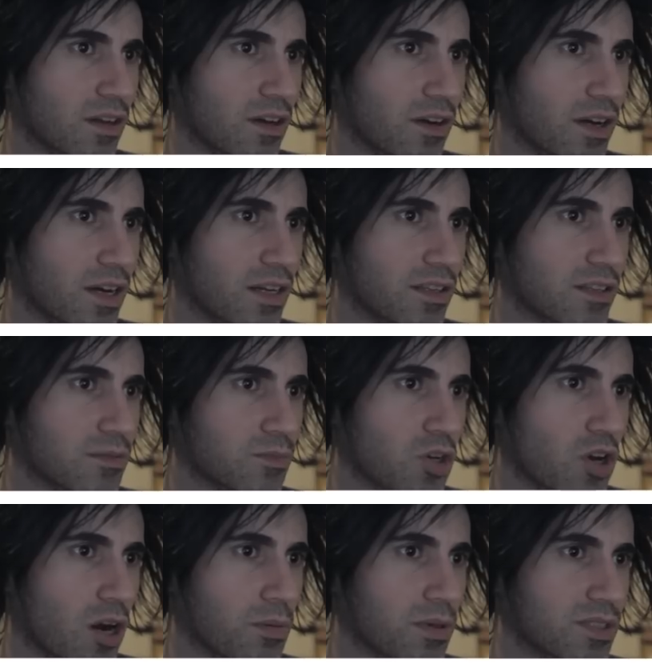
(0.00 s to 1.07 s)
Alright.
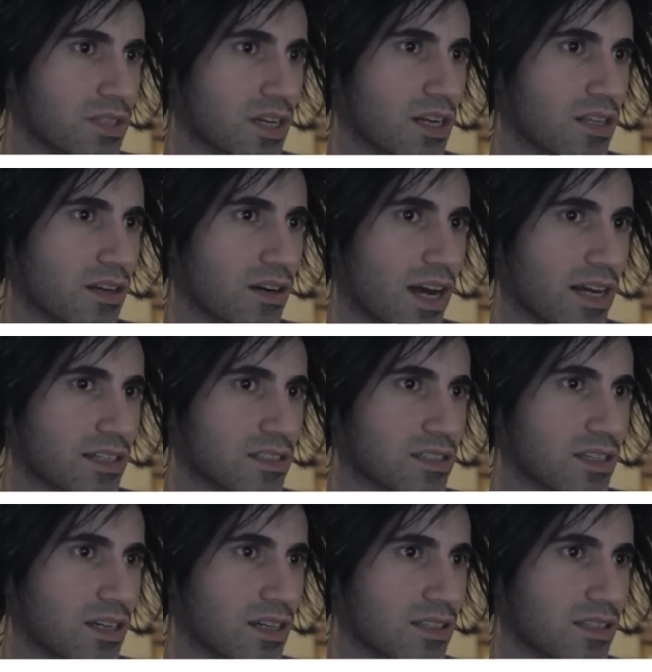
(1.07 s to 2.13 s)
Goblins are getting their
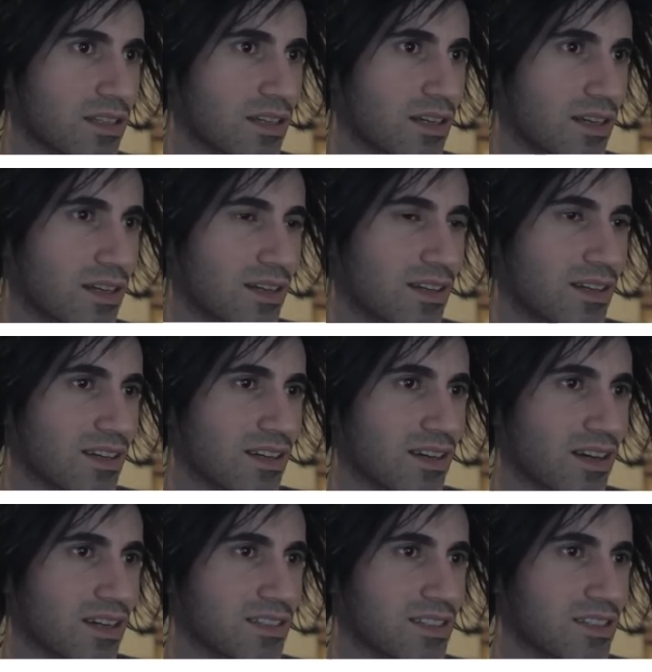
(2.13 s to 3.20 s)
asses kicked.
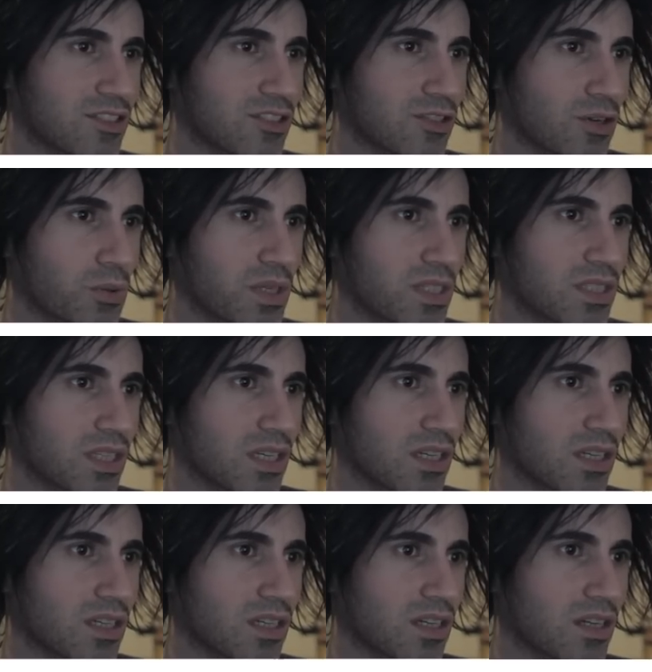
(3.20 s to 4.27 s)
Guys, this is so easy.
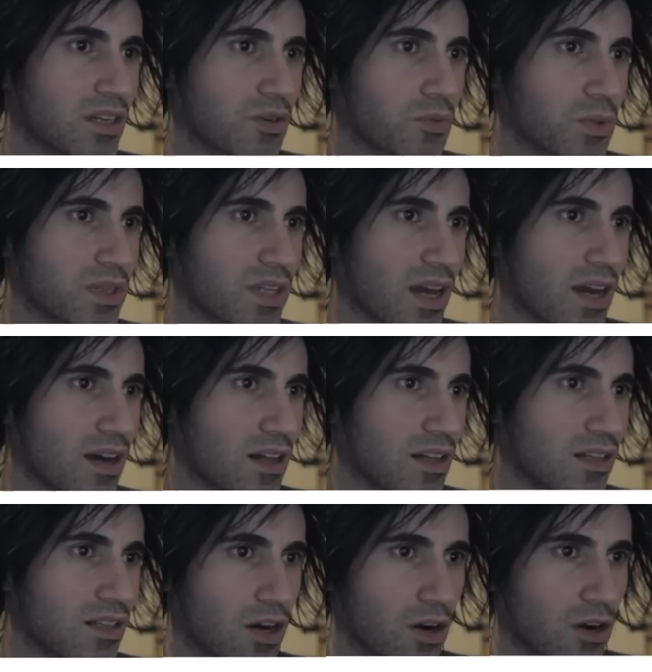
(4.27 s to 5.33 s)
What the
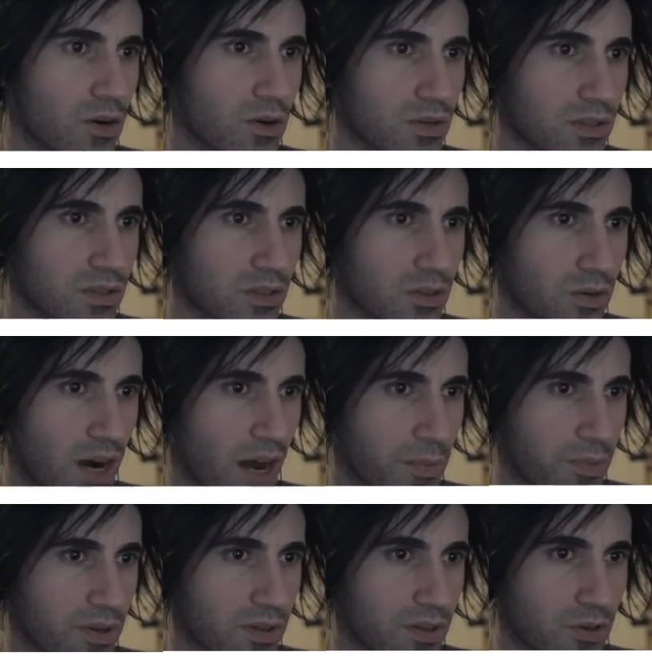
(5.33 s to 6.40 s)
hell? Oh.
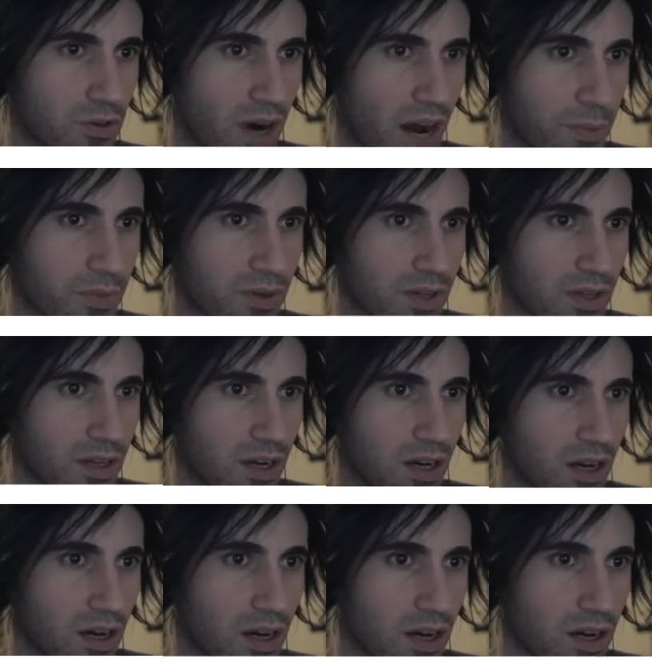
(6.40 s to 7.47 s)
Crap. Crap.
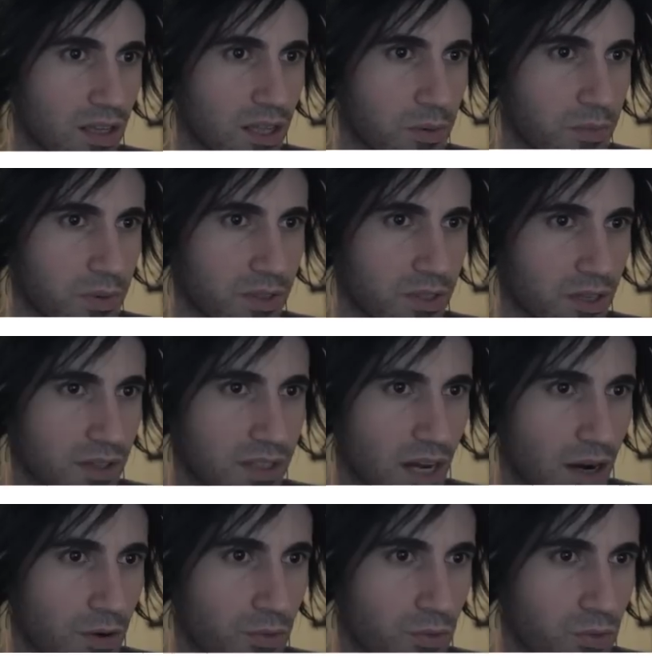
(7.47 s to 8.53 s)
Uh, let me build another
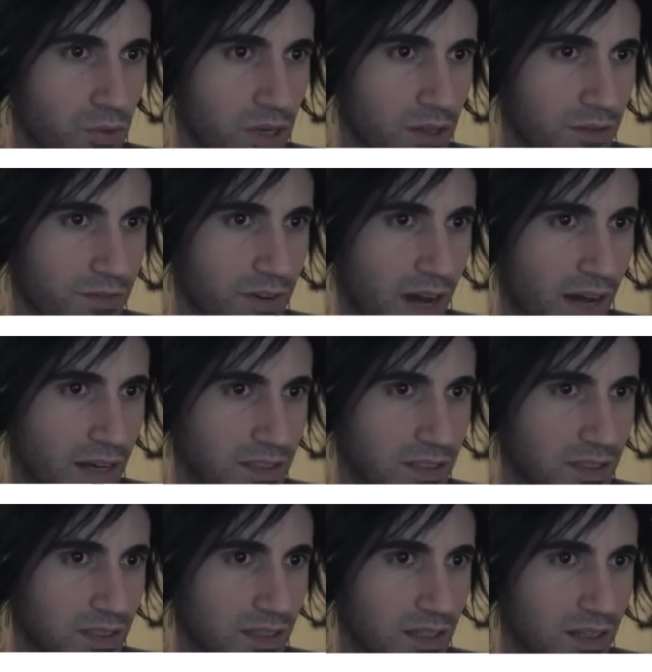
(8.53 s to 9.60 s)
tower real
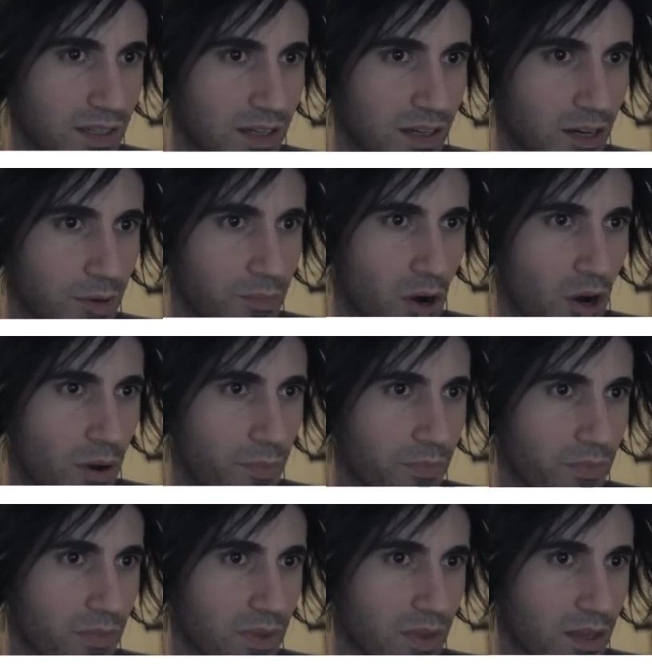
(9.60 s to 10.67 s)
fast. Uh, bomb.
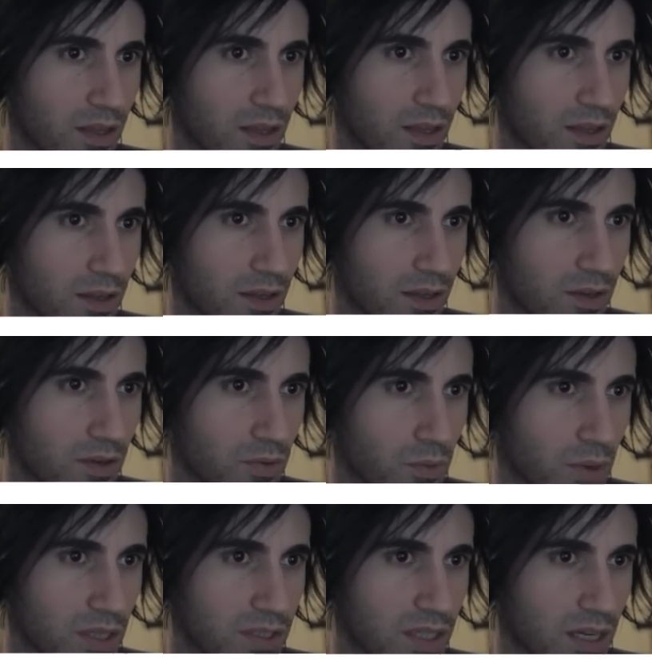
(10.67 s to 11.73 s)

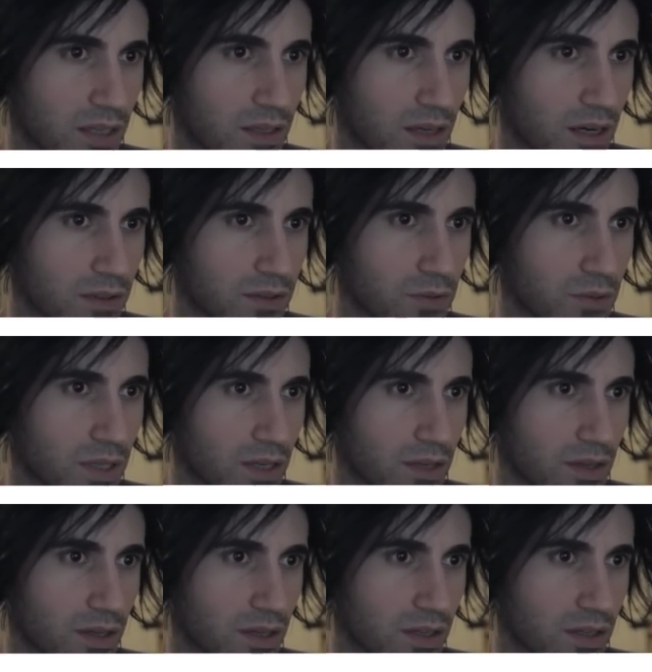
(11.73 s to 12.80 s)
Why is that not doing
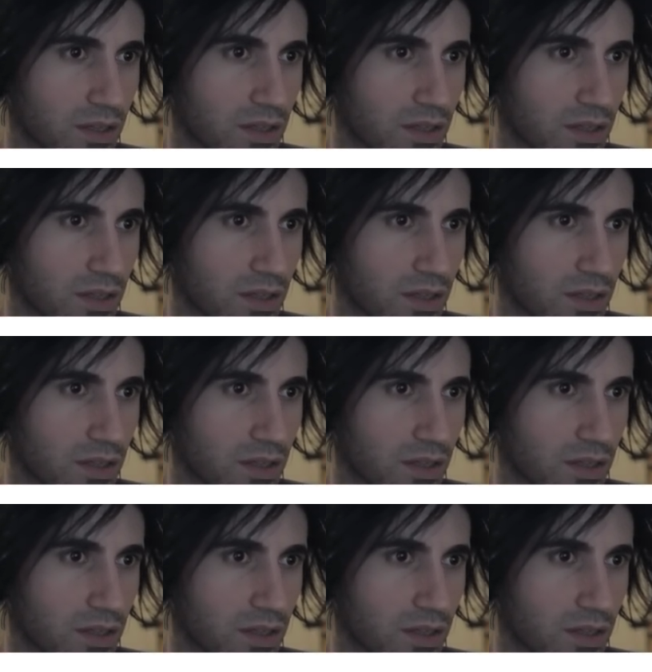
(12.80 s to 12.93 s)
anything?